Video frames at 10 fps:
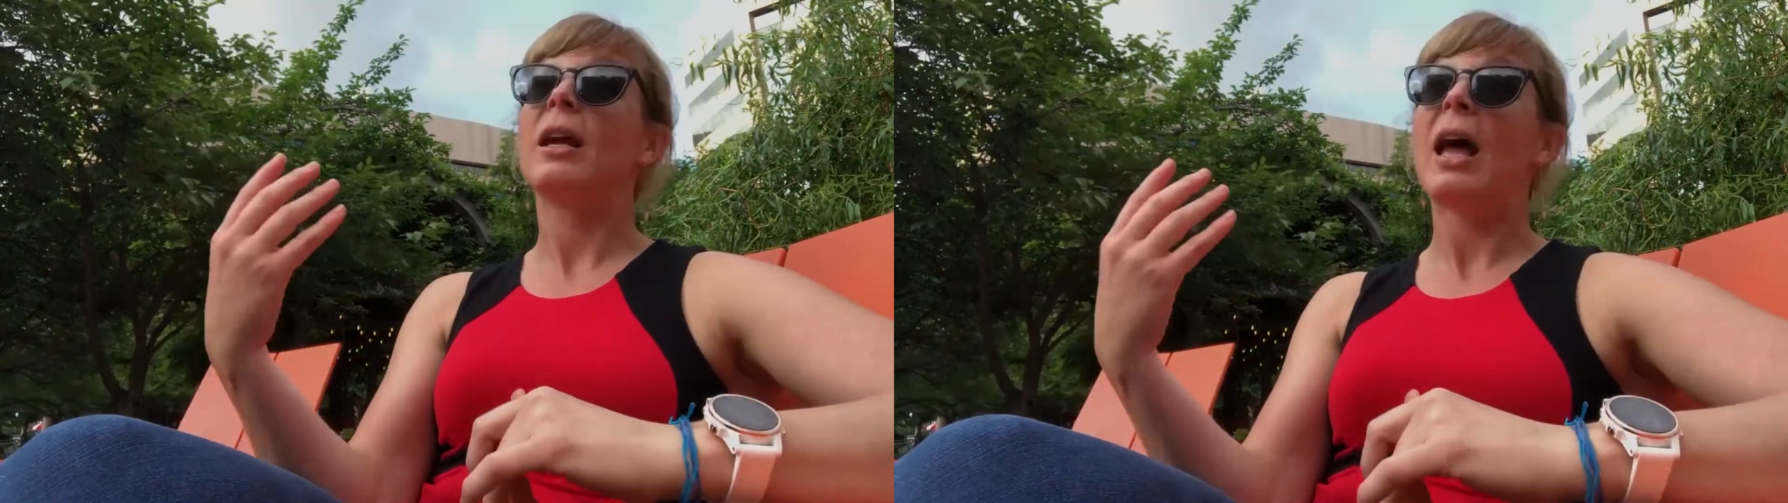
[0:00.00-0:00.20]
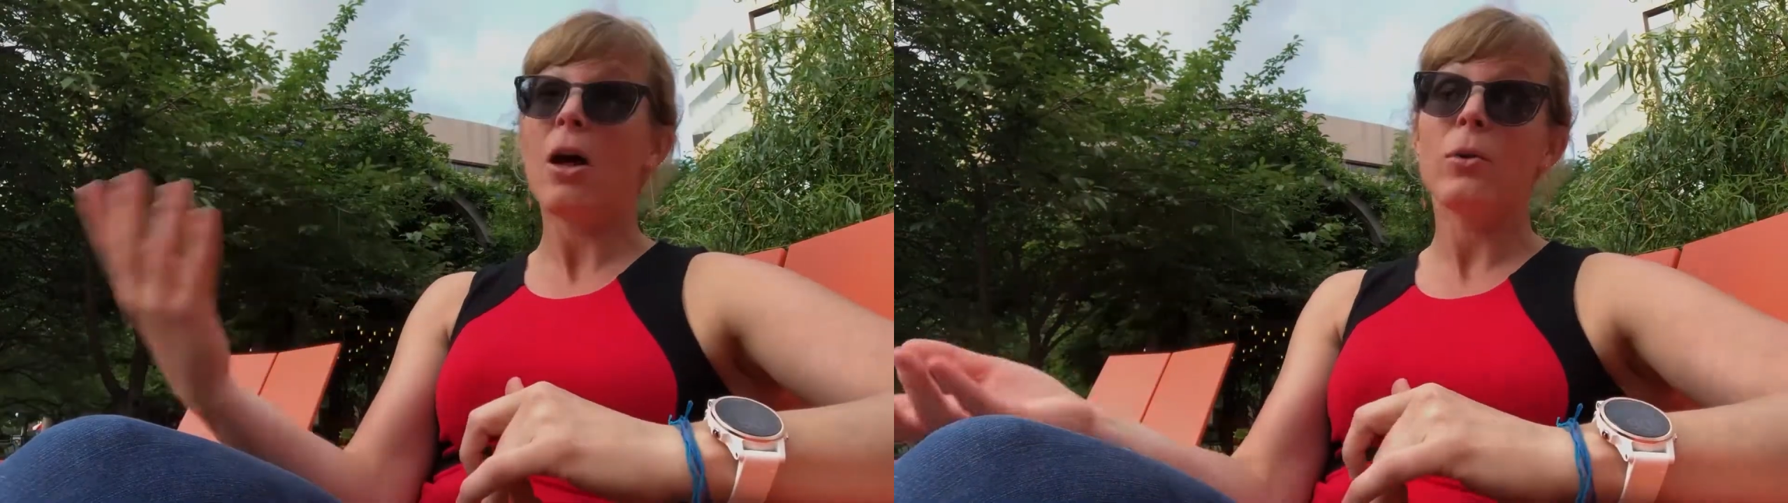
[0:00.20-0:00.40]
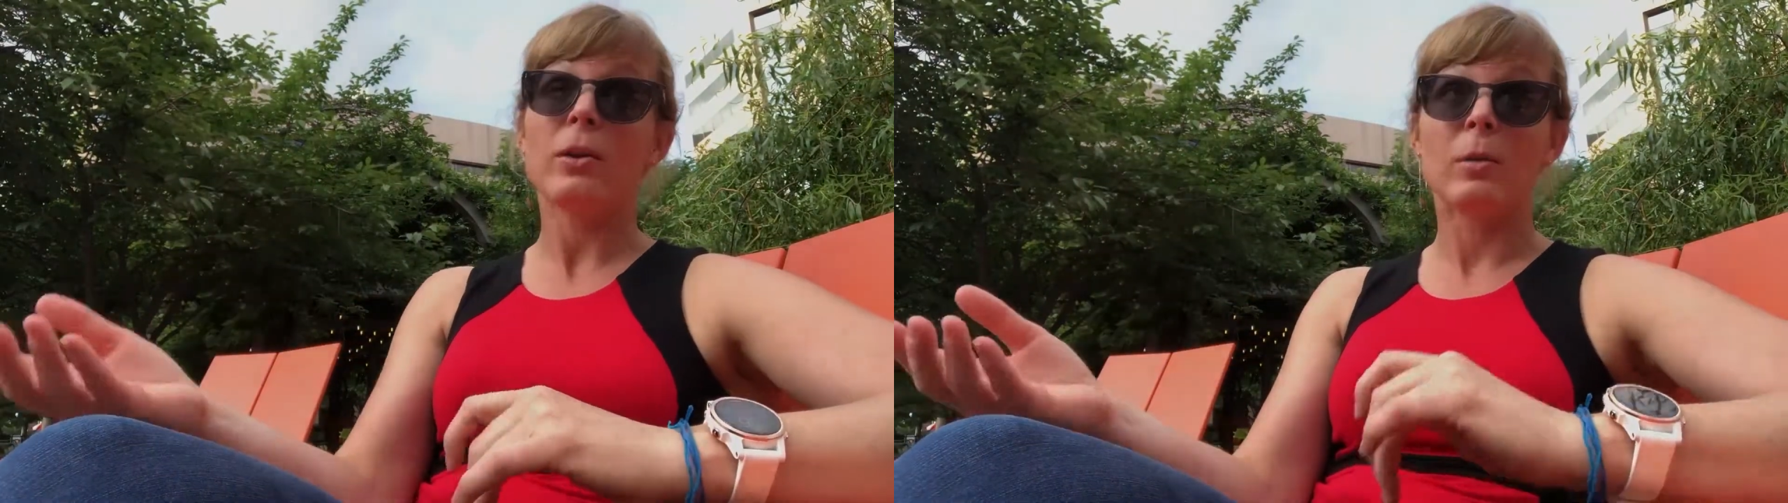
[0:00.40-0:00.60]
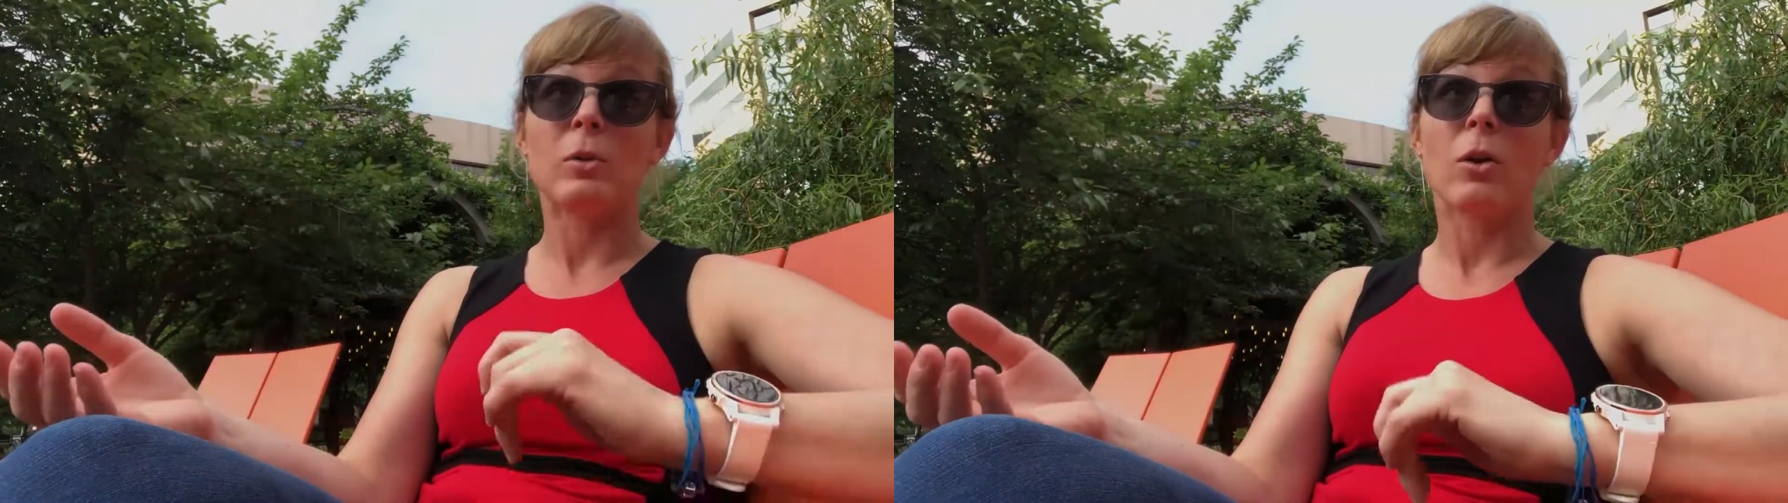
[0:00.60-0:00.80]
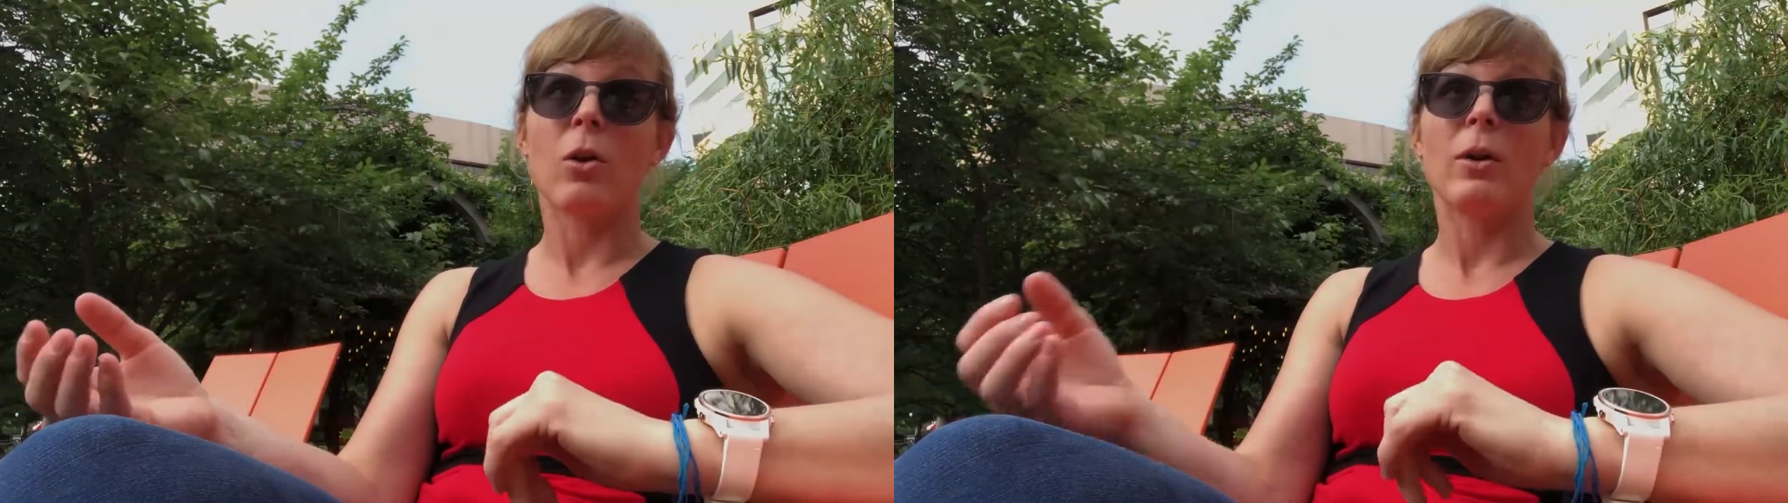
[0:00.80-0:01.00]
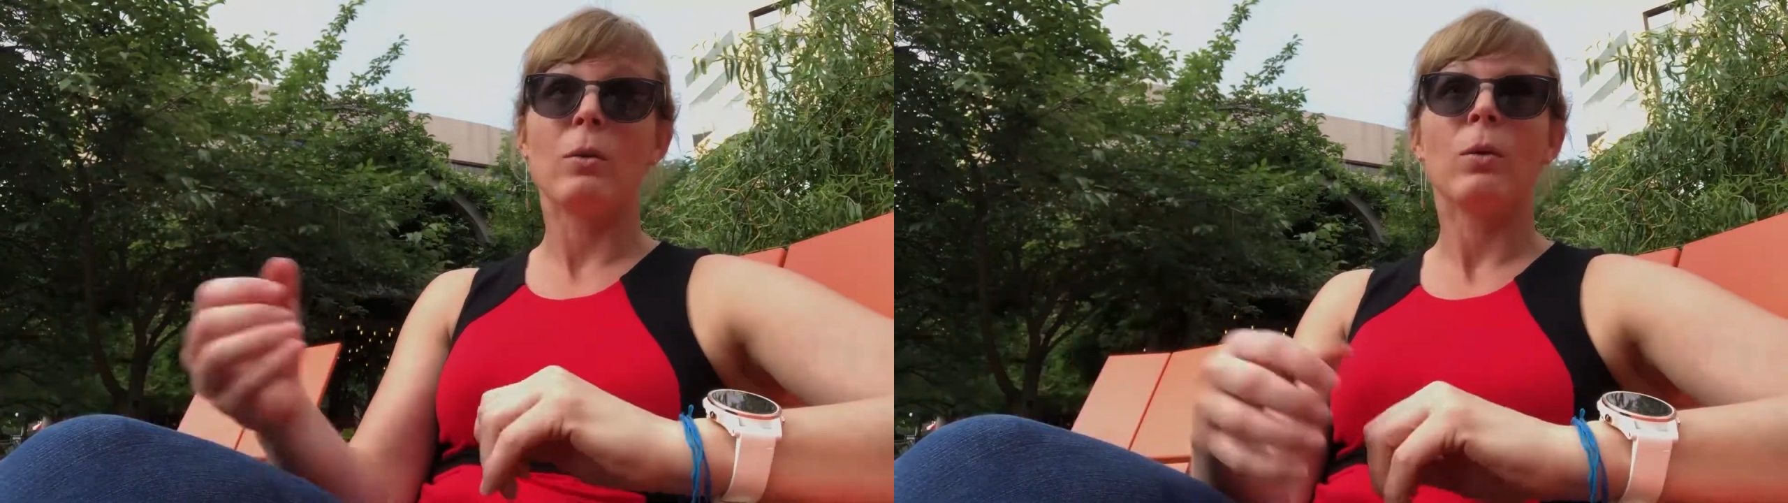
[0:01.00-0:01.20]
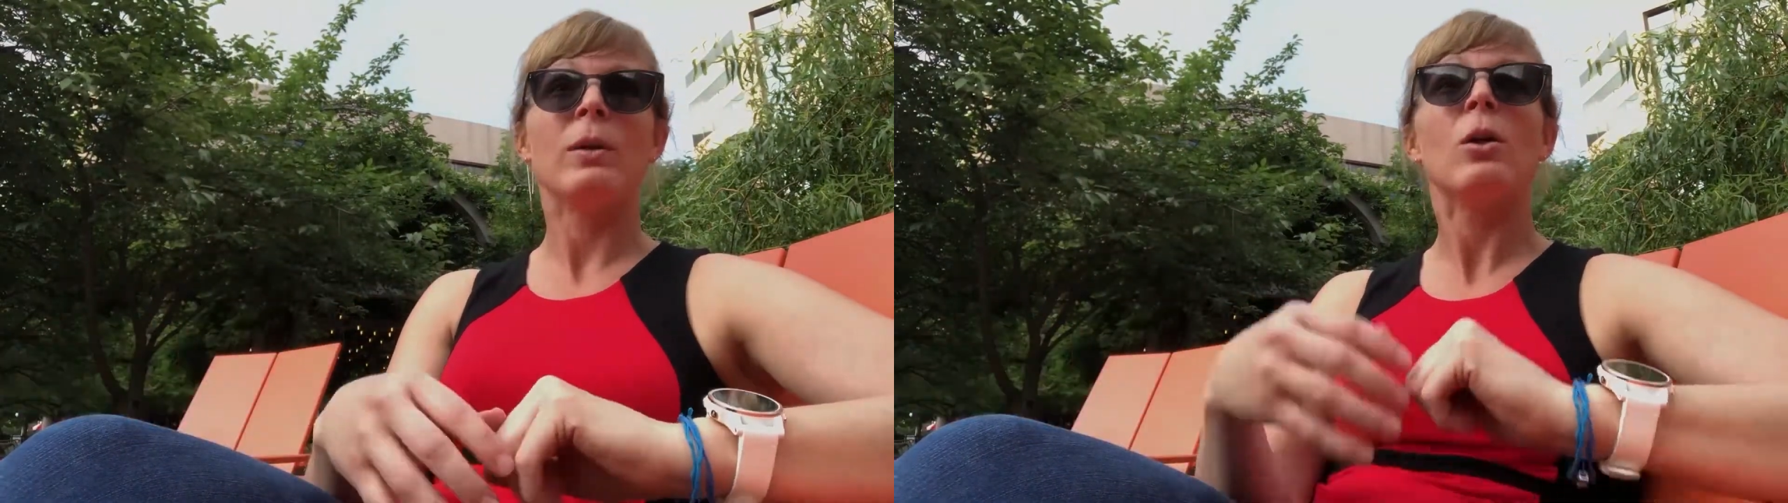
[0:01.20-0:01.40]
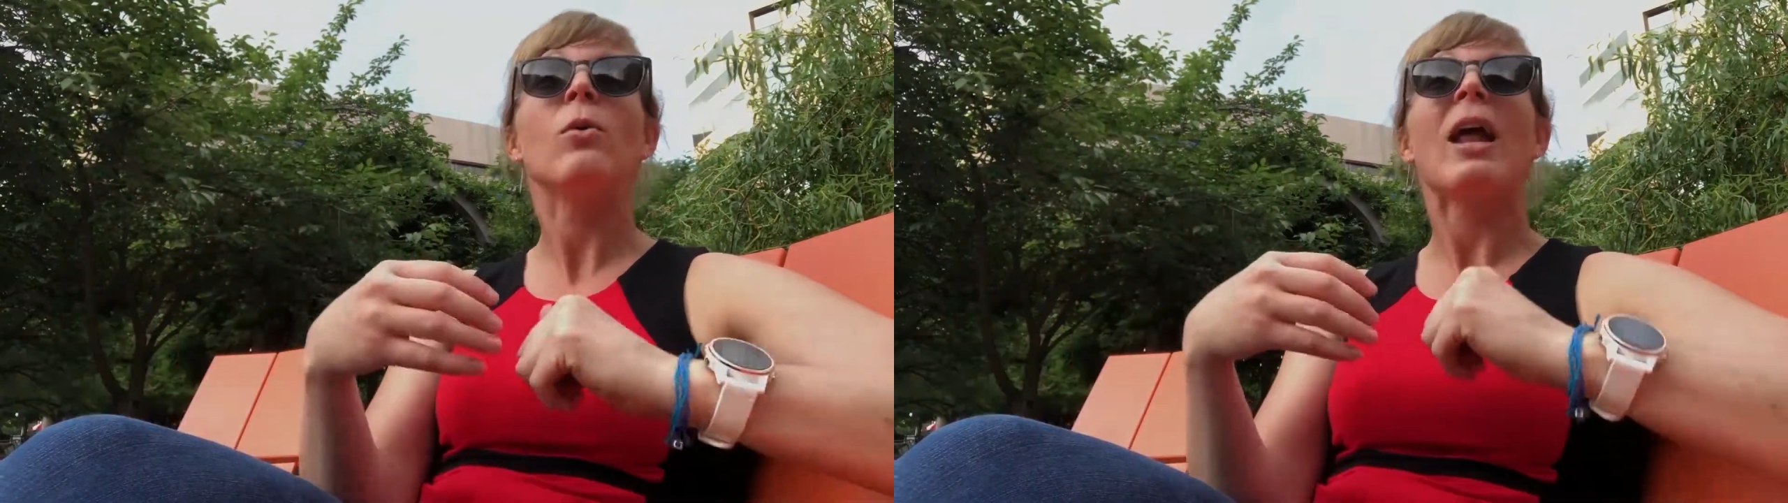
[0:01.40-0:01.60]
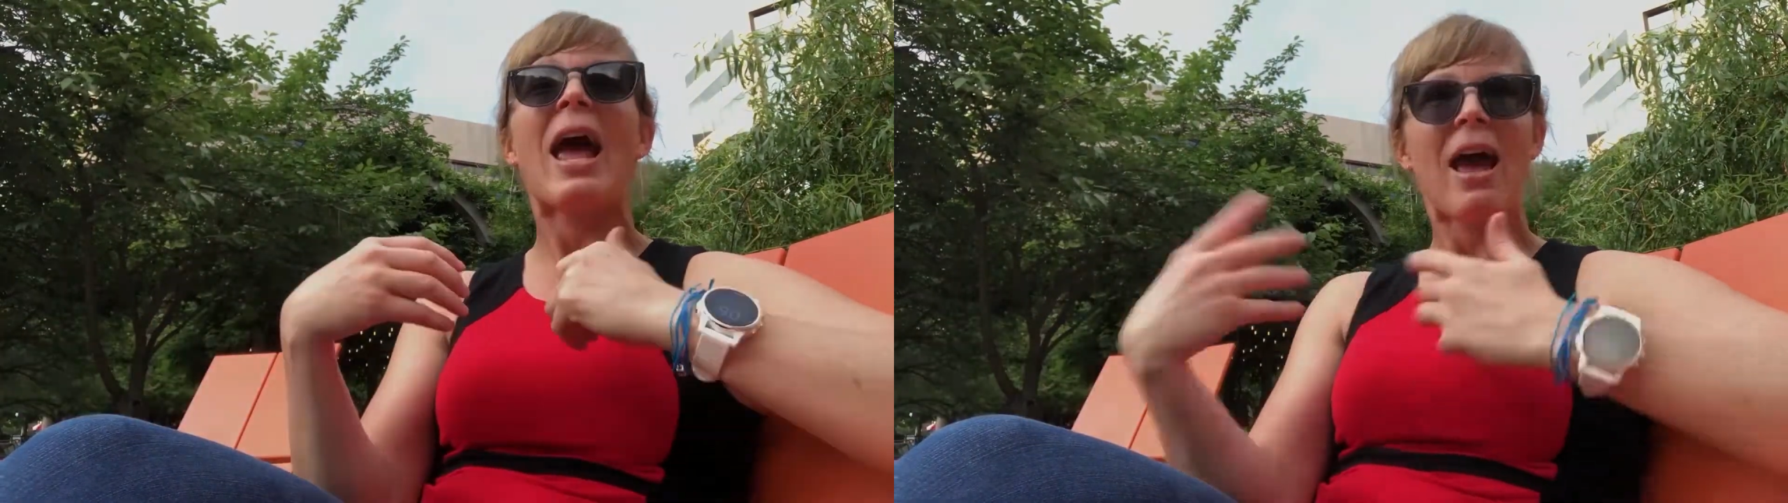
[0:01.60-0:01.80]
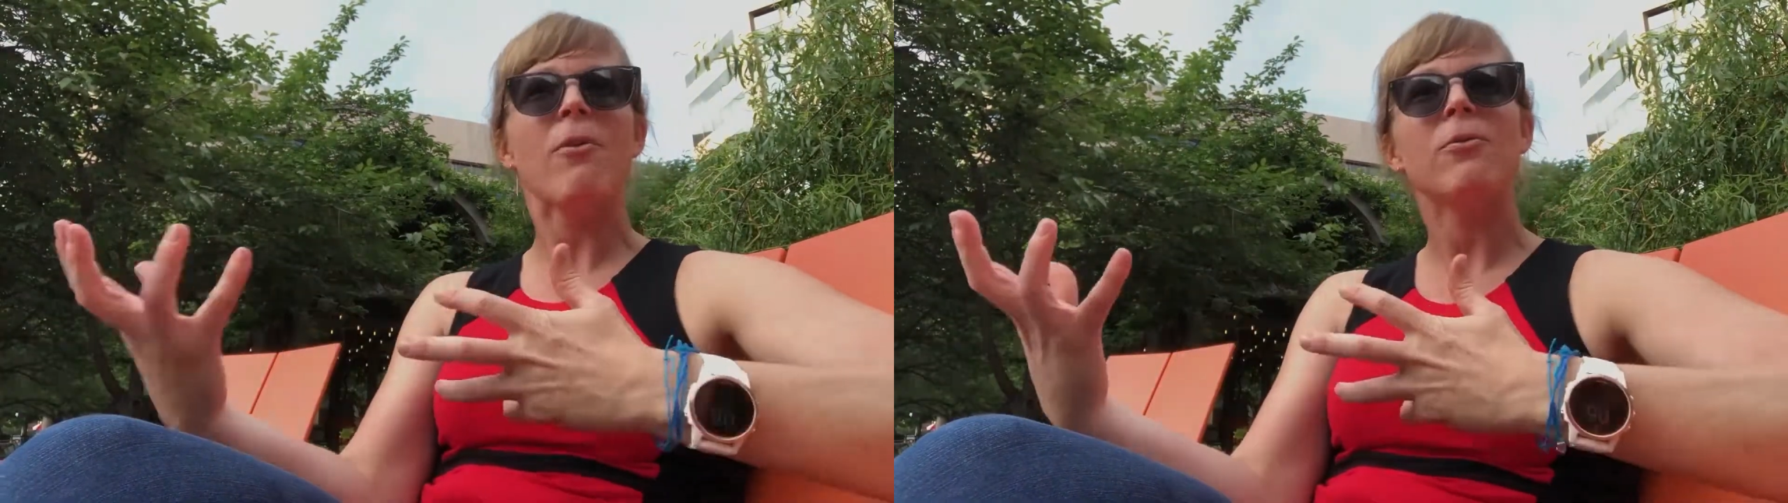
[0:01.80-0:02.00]
algorithms are going where we don't
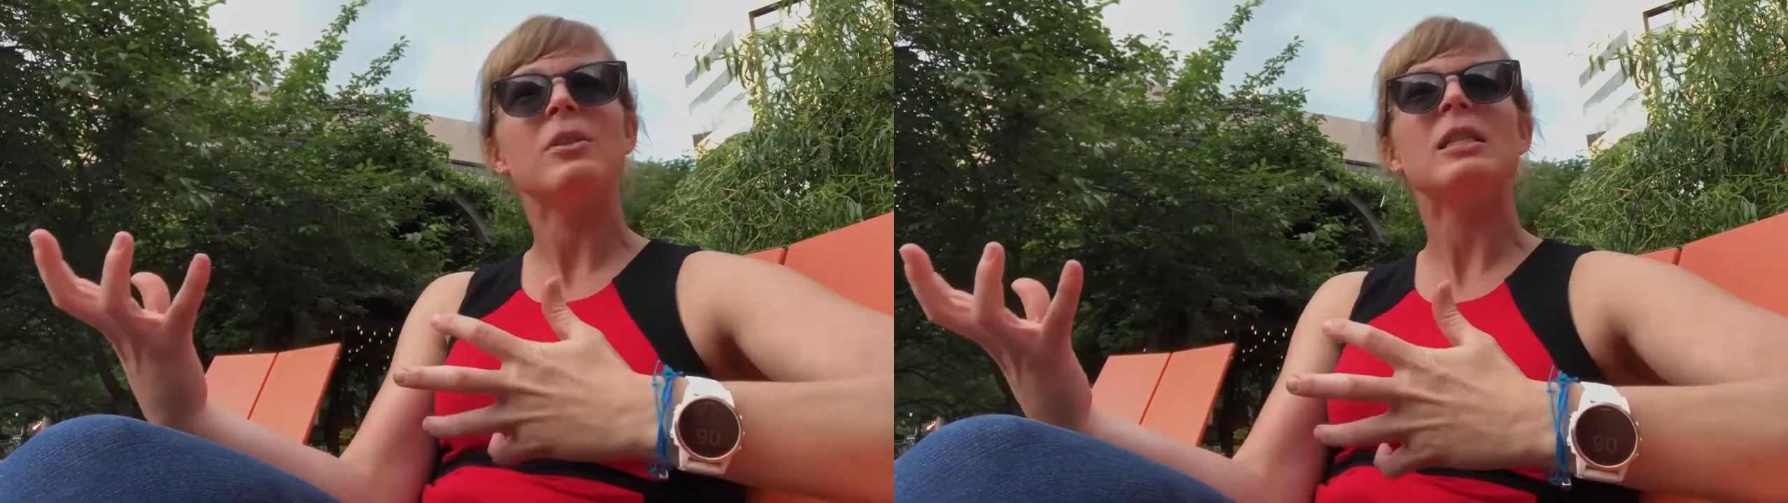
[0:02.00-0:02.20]
have